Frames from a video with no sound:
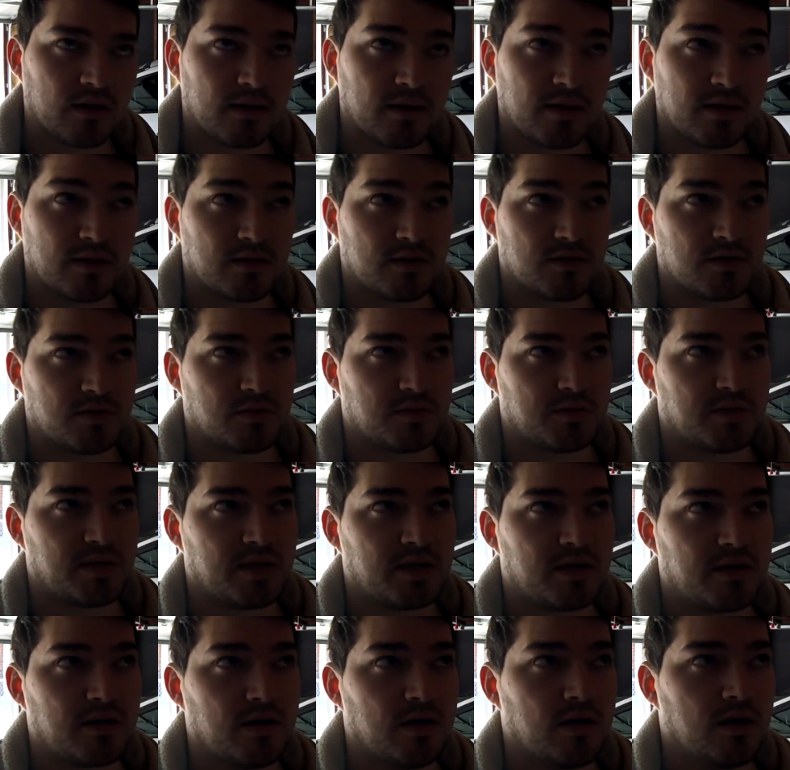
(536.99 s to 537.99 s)
I think this was
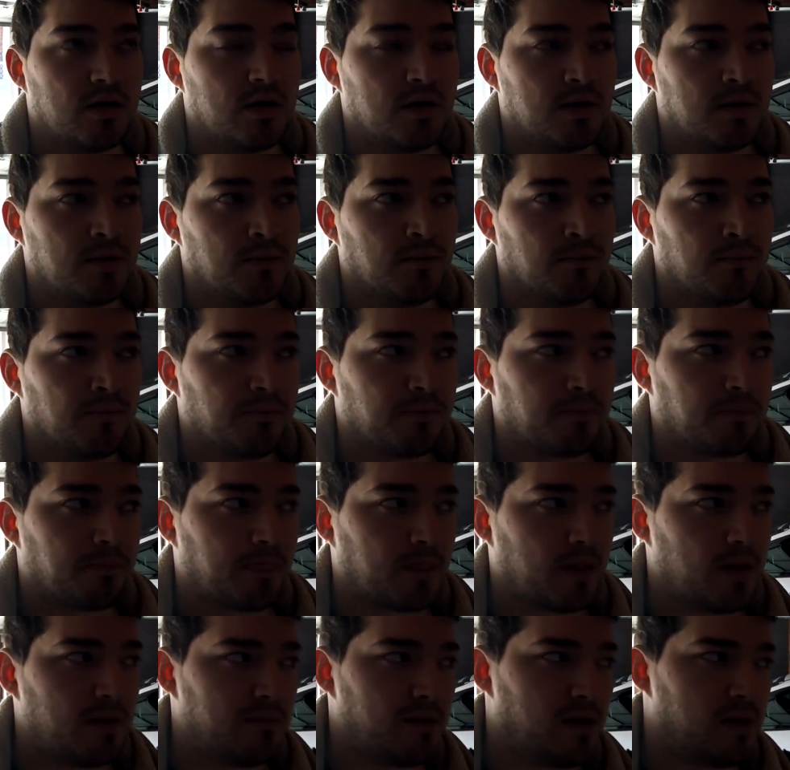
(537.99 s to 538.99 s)
like
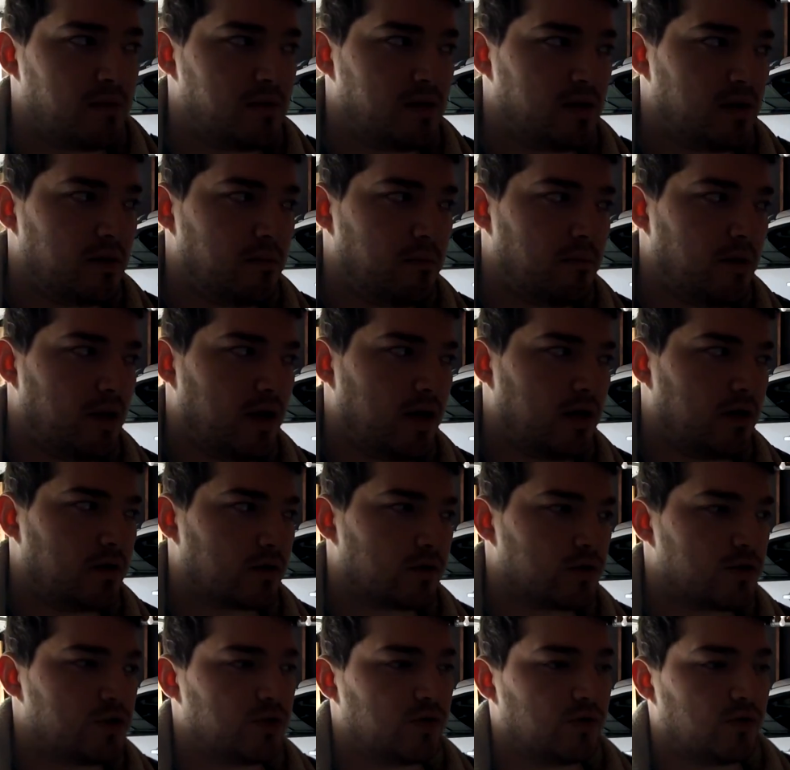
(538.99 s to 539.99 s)
maybe in May or
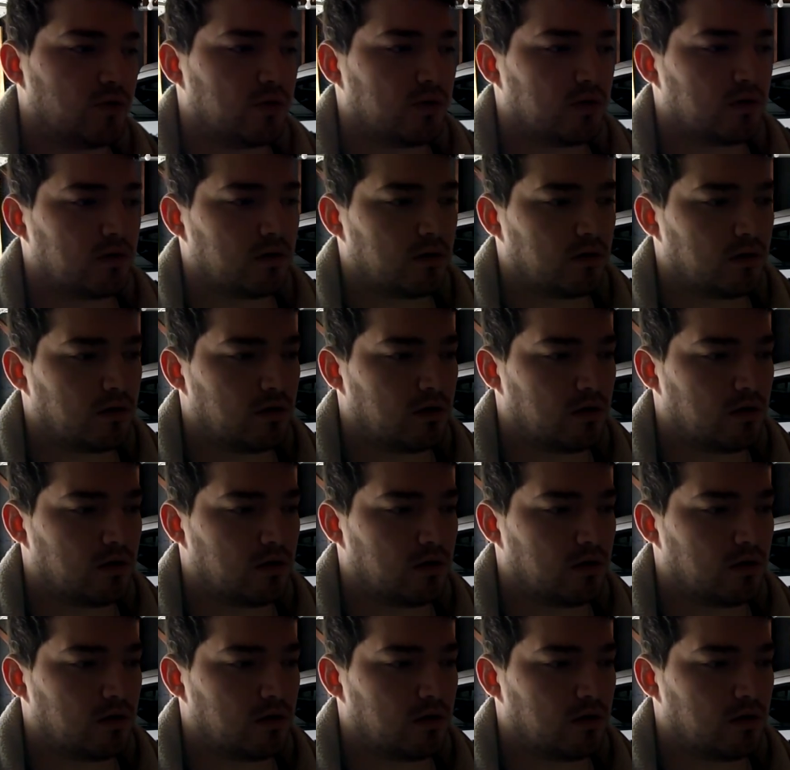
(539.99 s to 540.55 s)
June.